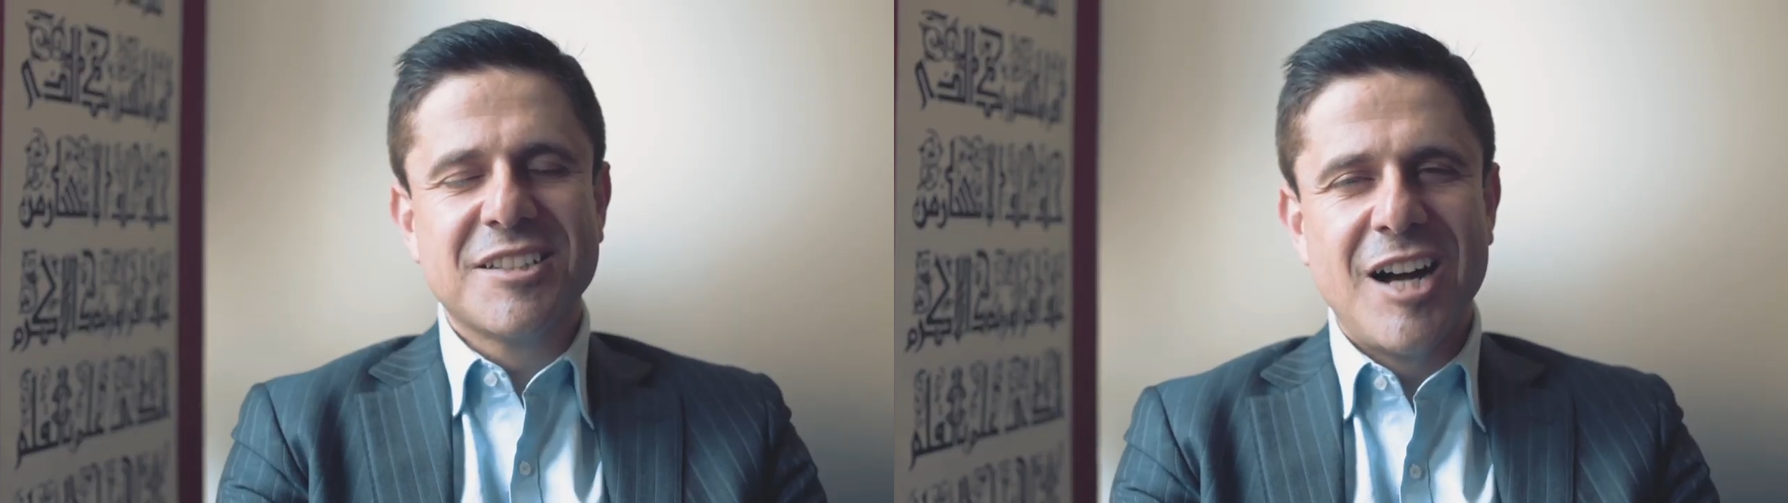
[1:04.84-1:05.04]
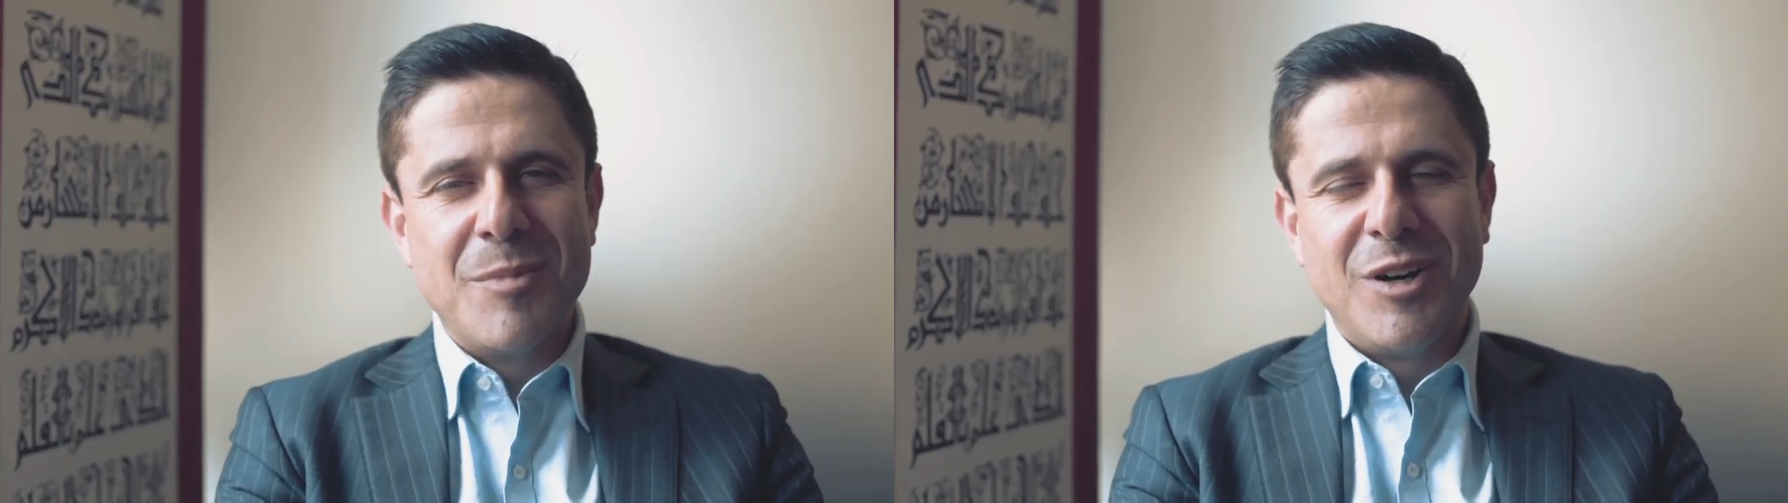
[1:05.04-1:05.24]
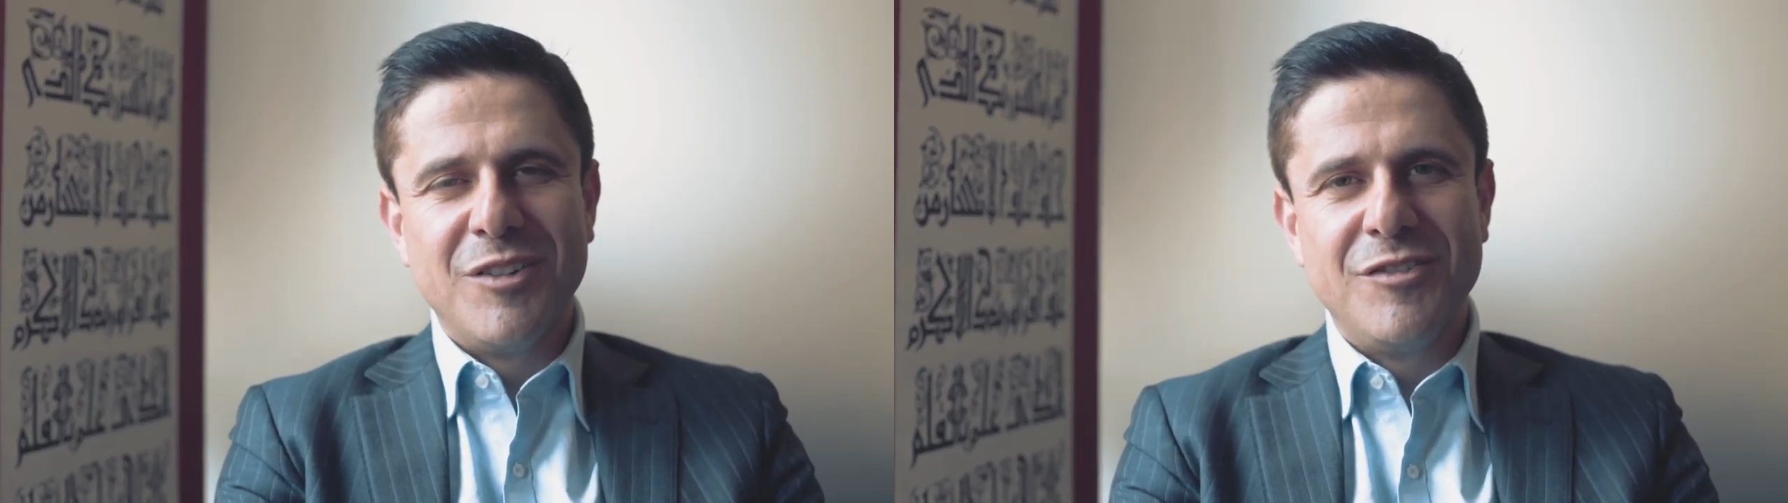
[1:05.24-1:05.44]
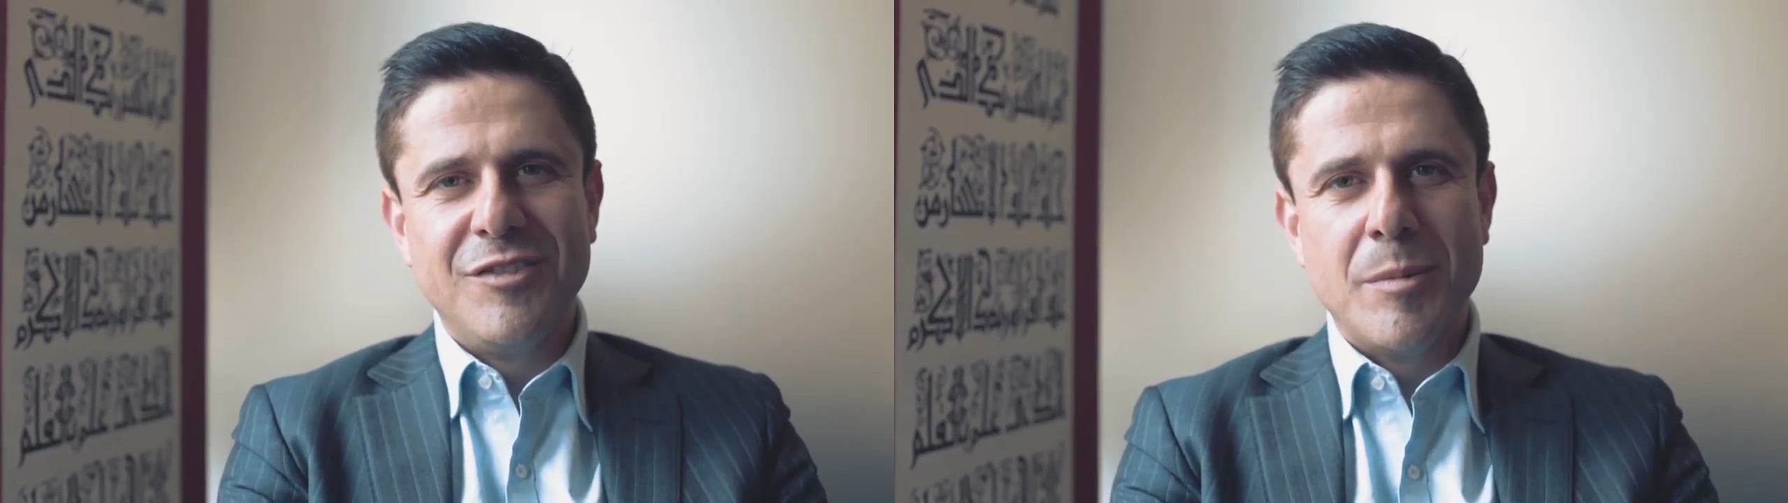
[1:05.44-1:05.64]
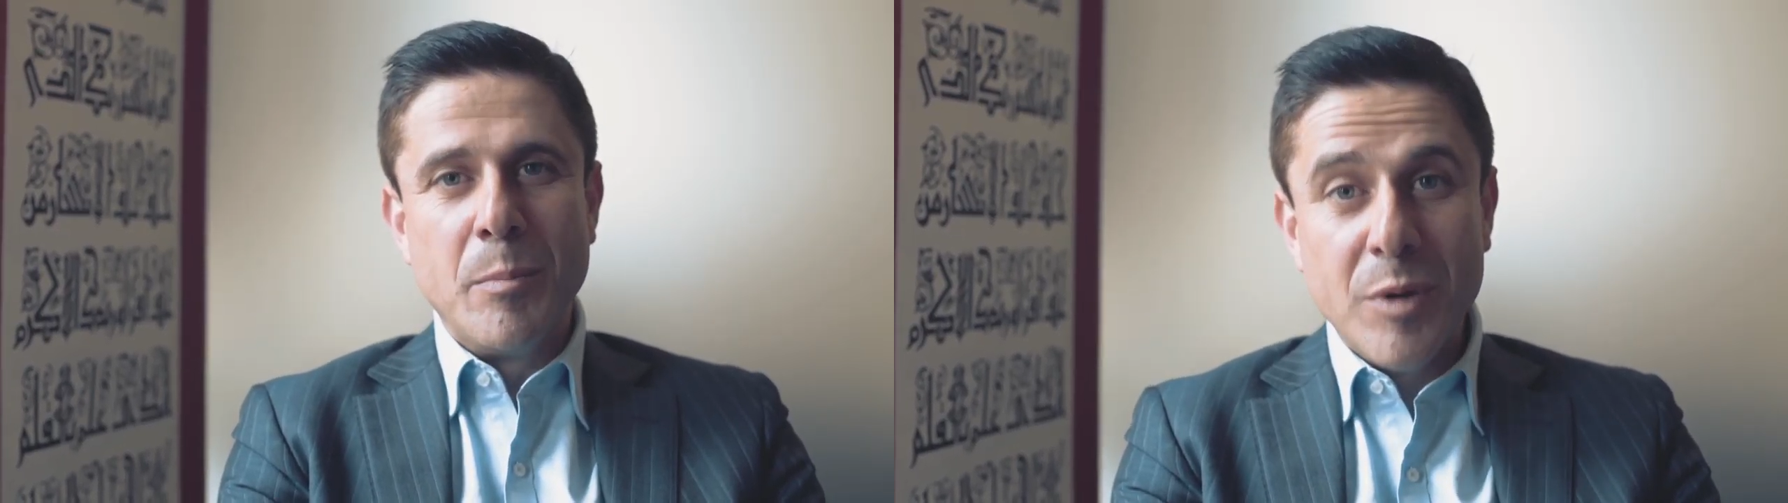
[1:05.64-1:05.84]
a time of
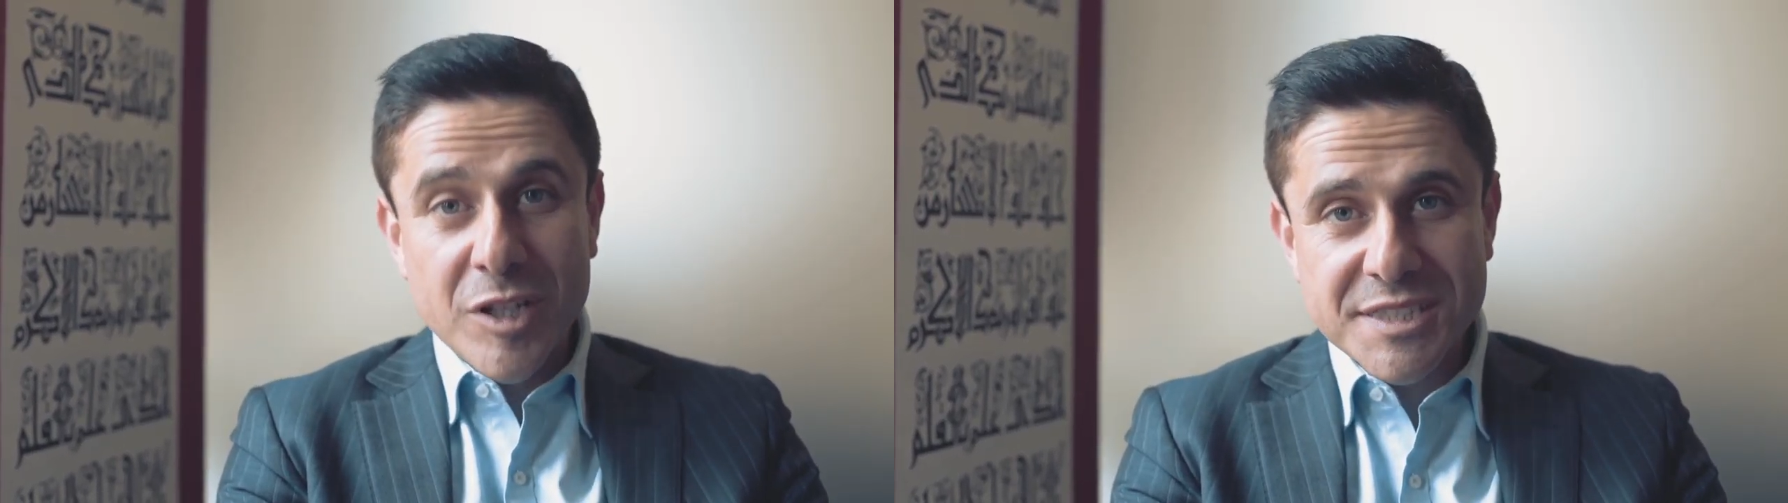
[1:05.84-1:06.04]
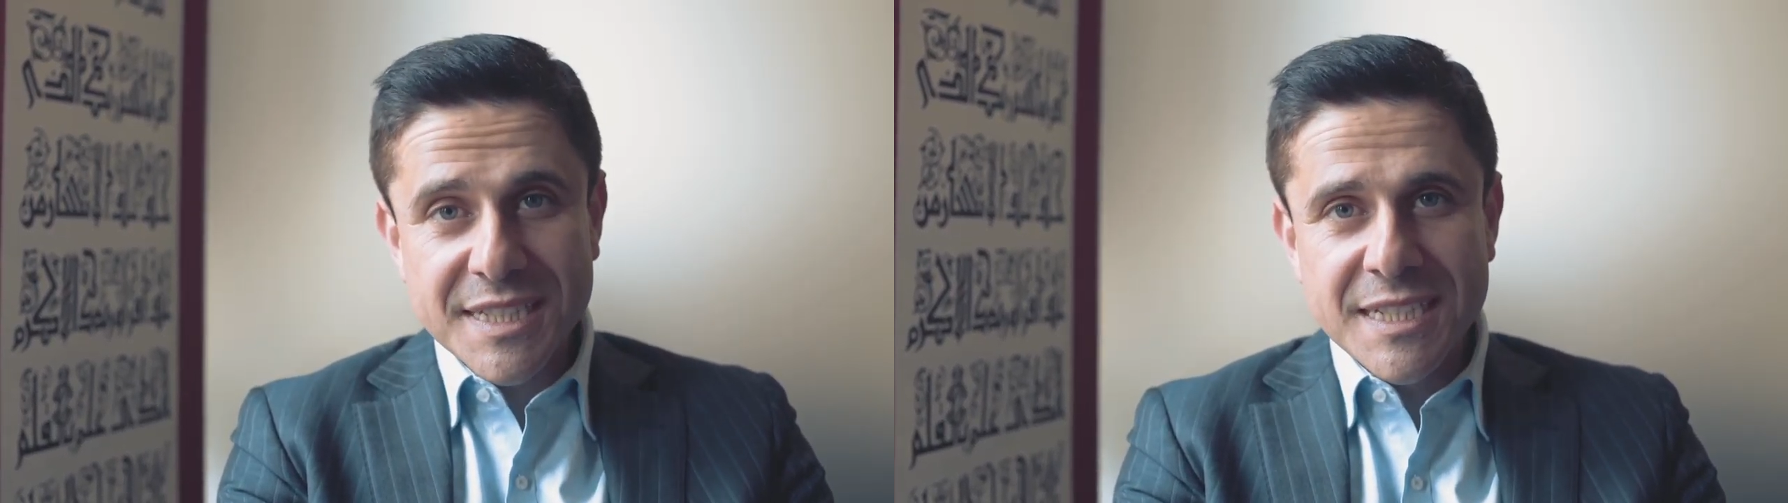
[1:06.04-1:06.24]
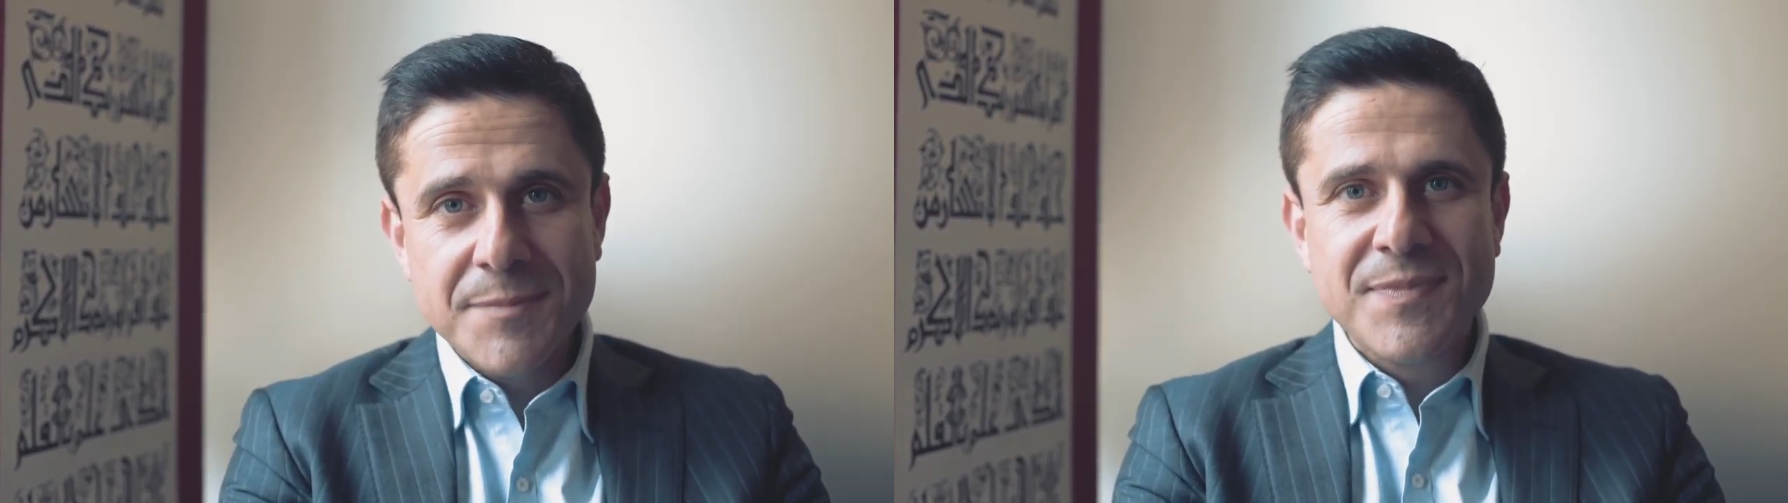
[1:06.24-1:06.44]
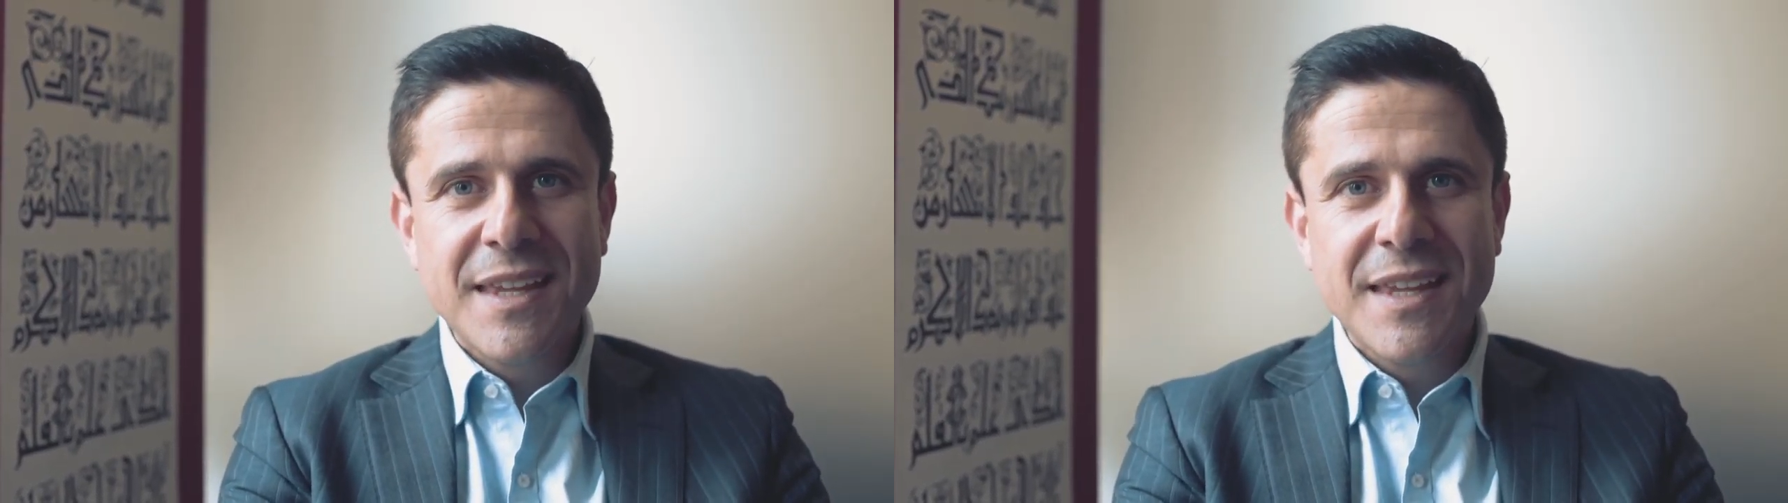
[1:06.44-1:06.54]
mercy,